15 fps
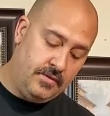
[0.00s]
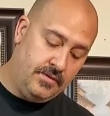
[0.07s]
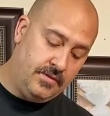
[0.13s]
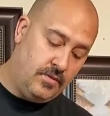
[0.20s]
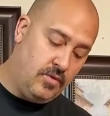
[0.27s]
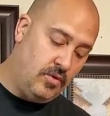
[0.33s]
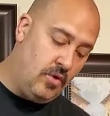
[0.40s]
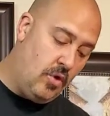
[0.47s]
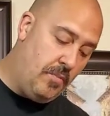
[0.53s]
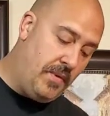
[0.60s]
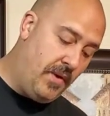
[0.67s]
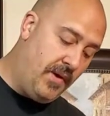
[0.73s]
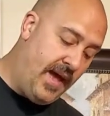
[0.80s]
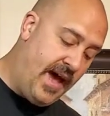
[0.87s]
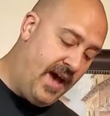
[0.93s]
So we'll go
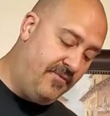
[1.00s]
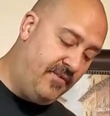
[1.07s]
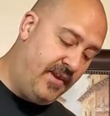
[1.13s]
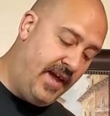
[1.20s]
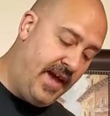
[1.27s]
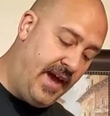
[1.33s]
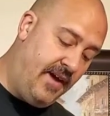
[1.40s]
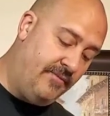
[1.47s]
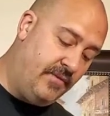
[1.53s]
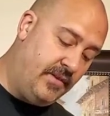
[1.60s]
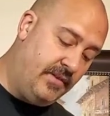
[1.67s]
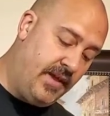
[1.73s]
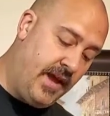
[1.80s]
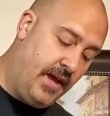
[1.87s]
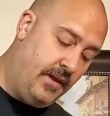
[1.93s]
about half and half on
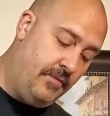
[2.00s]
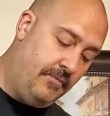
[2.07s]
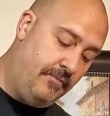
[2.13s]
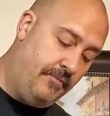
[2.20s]
that.